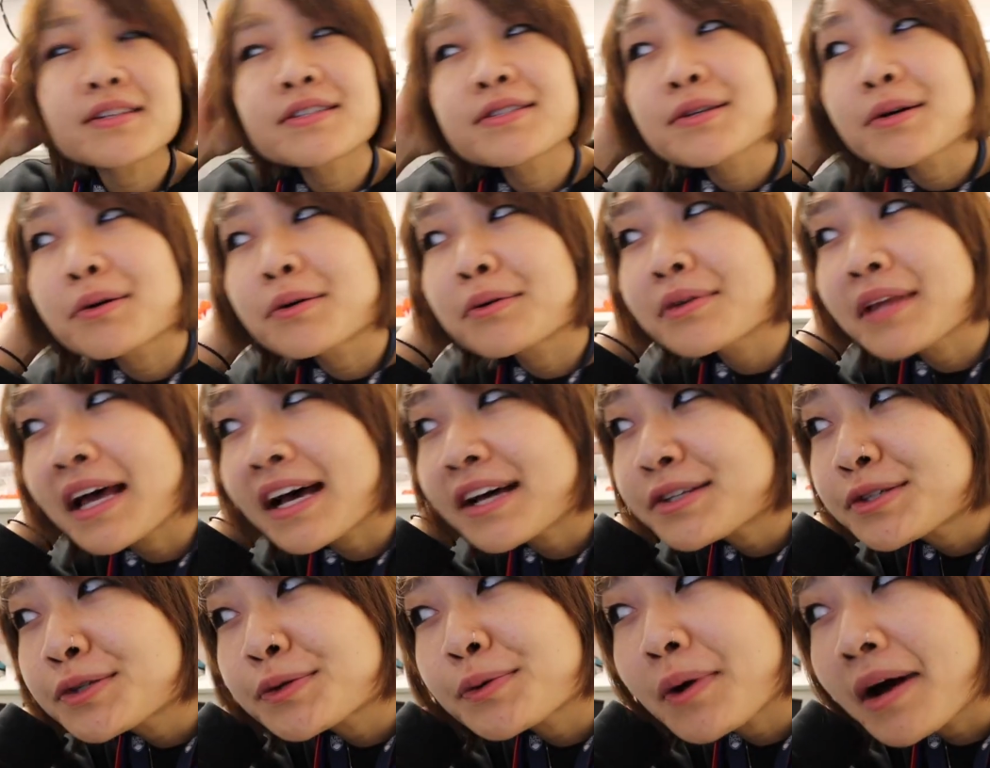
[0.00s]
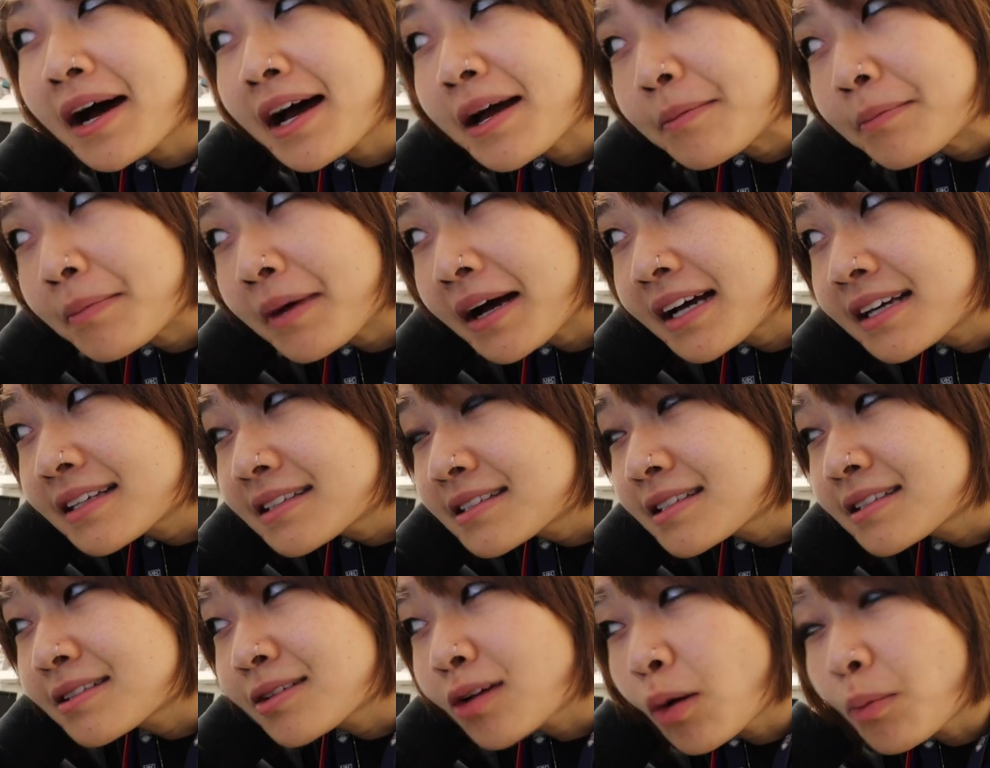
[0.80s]
So that's why my
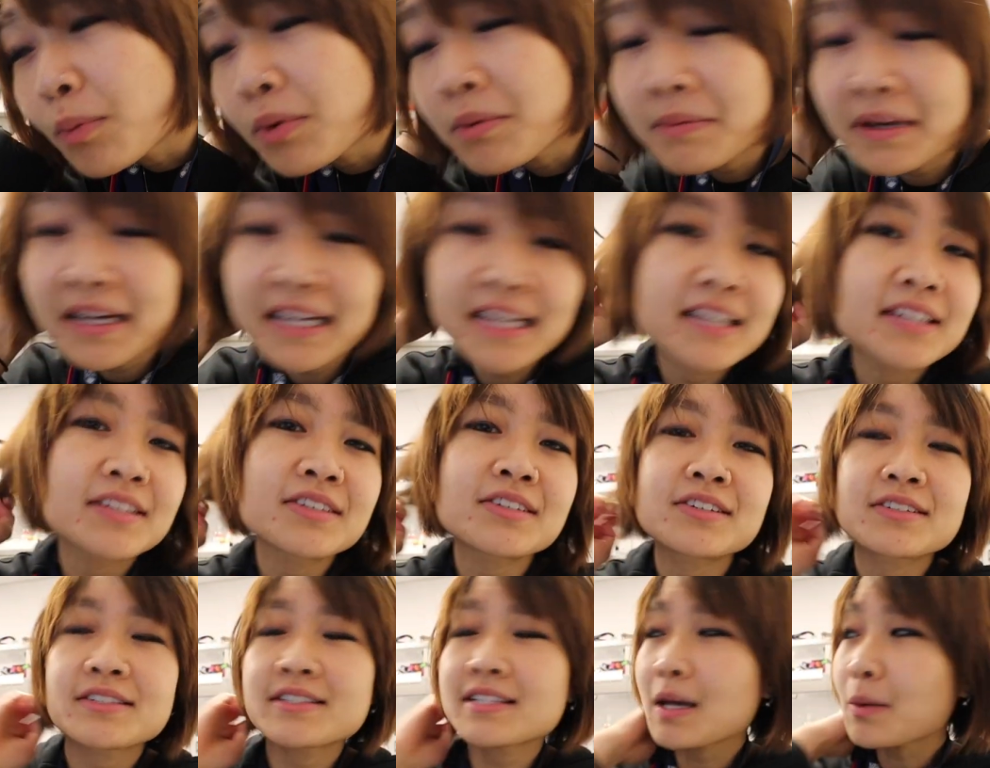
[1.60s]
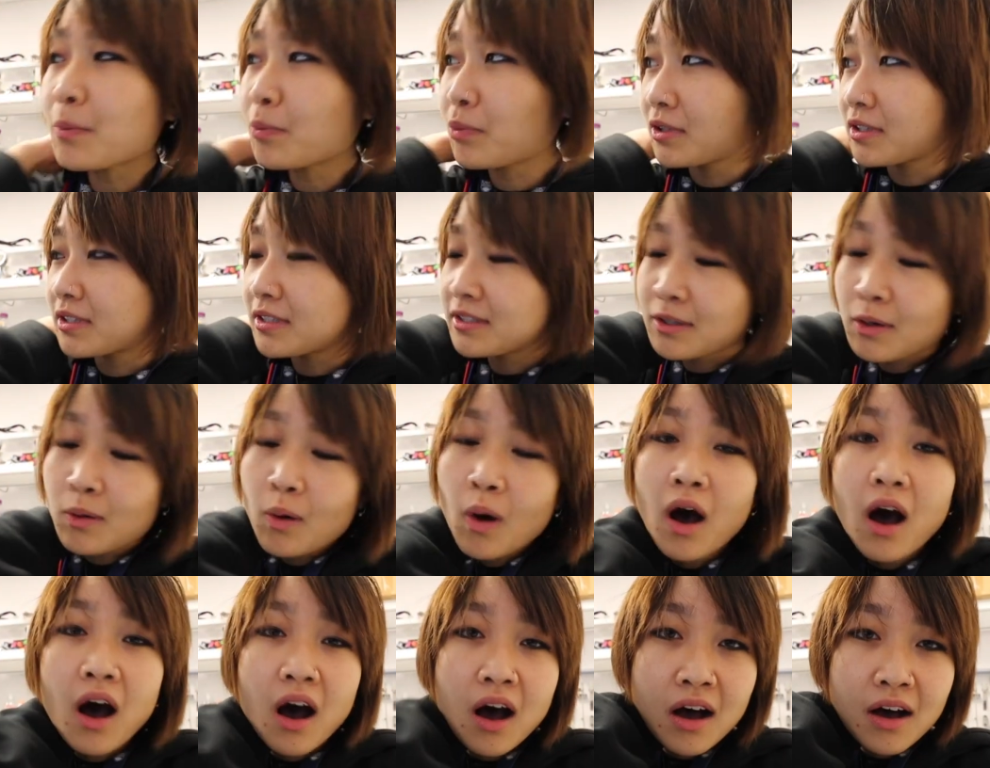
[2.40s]
slope and my intercept were so
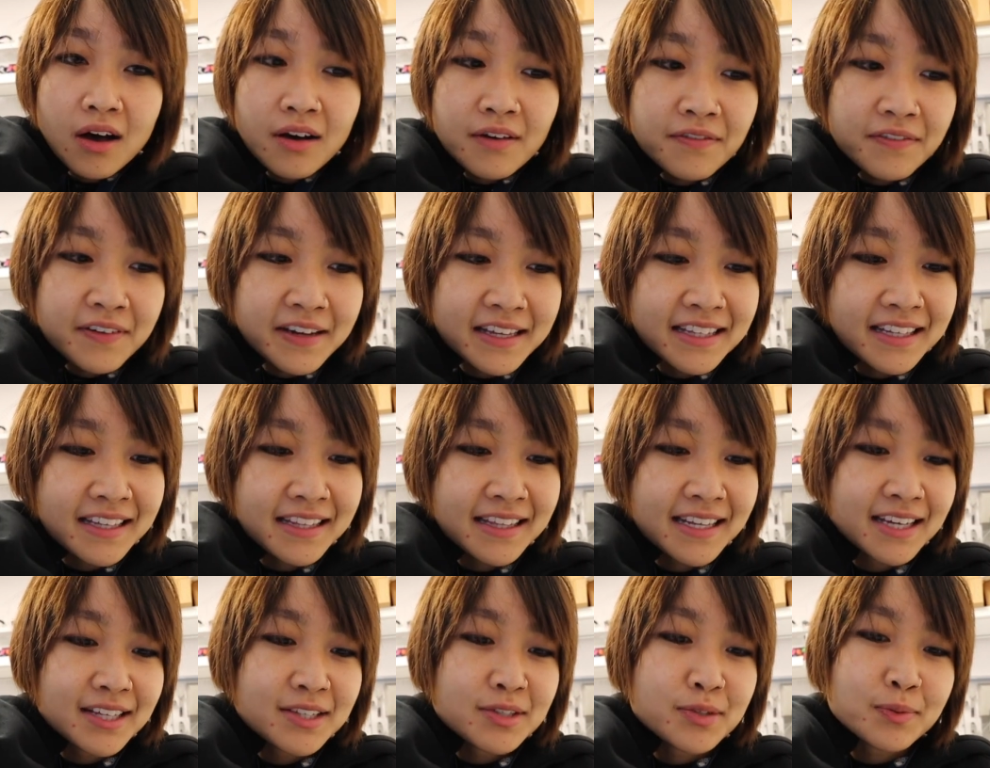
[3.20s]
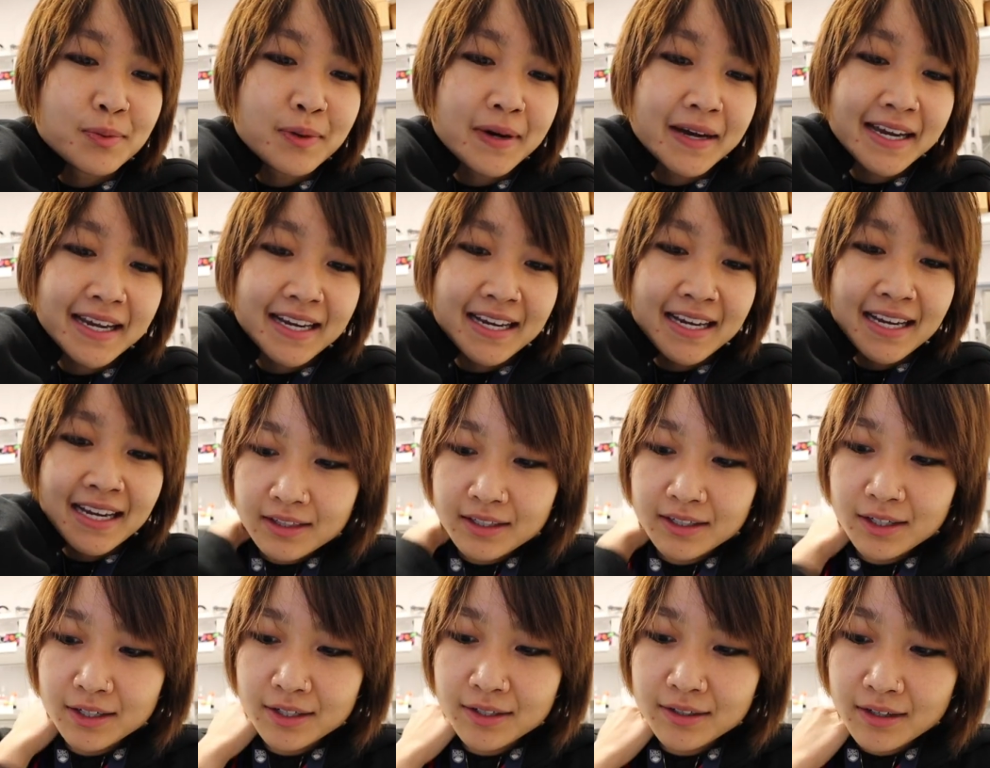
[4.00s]
off, and then that's why
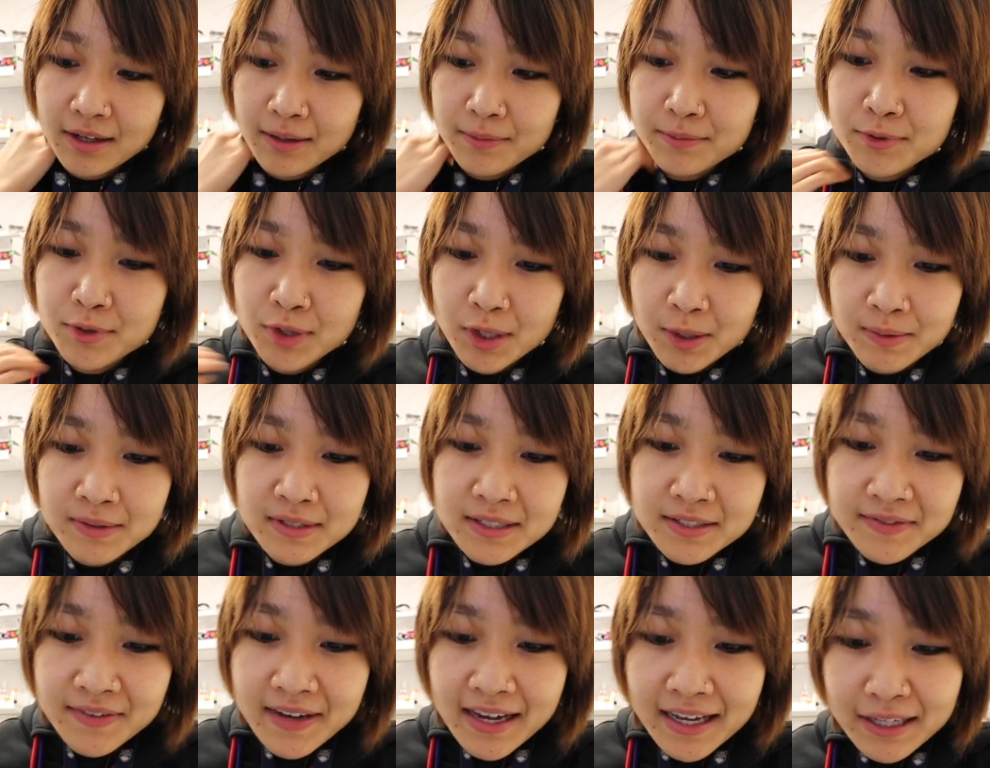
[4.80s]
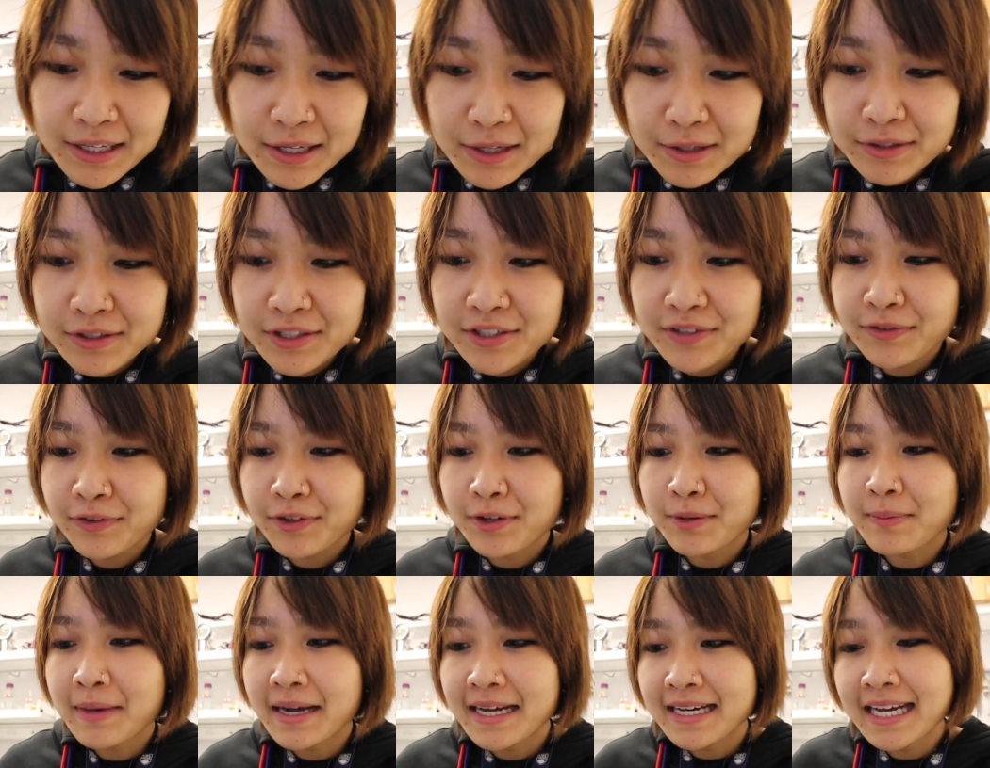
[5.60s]
the absorbance values
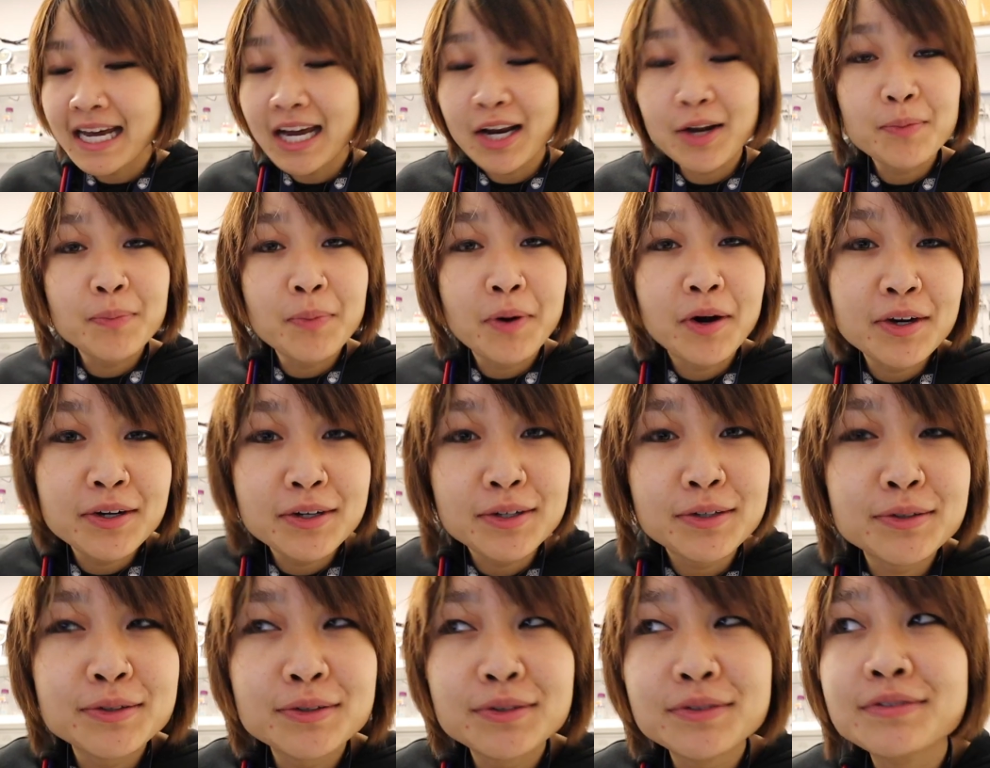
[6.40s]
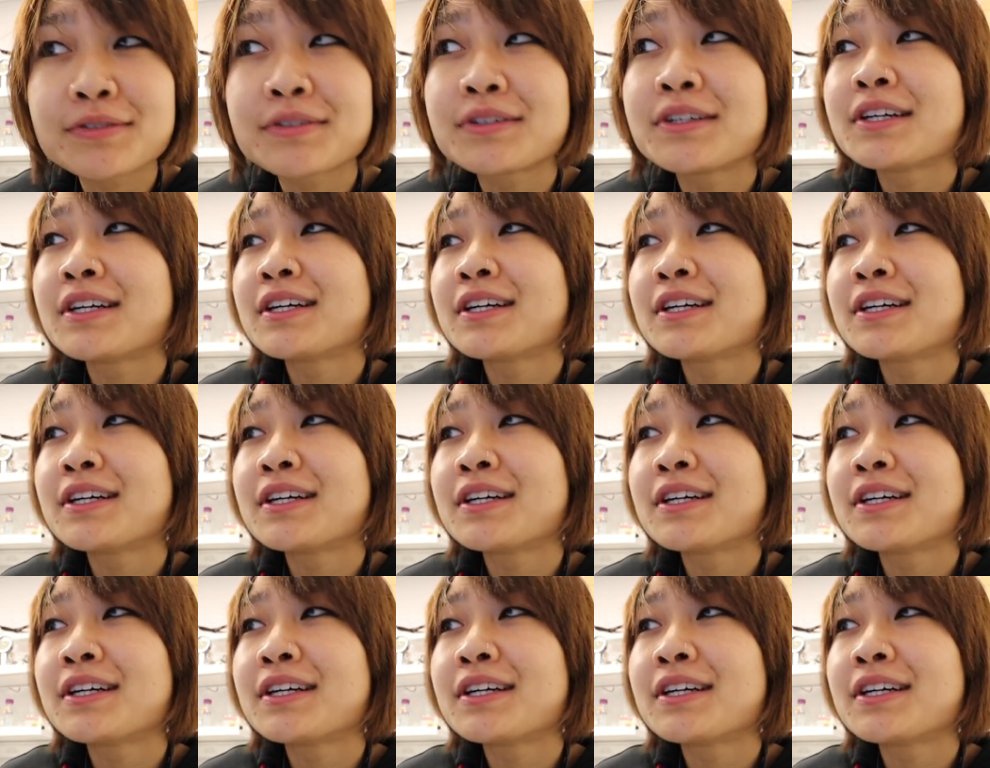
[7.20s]
for my nanoparticle